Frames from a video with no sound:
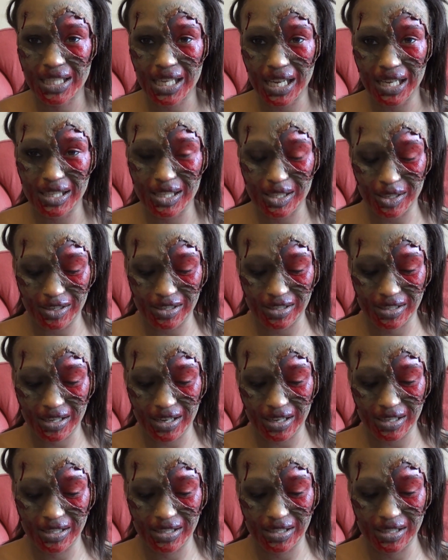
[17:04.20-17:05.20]
tastes so
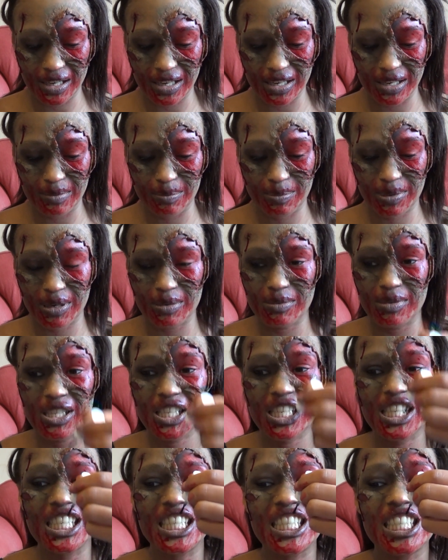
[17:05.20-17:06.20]
disgusting, but I'm just
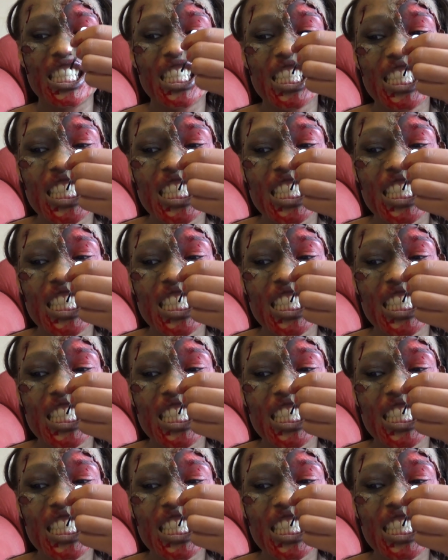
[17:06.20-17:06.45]
gonna,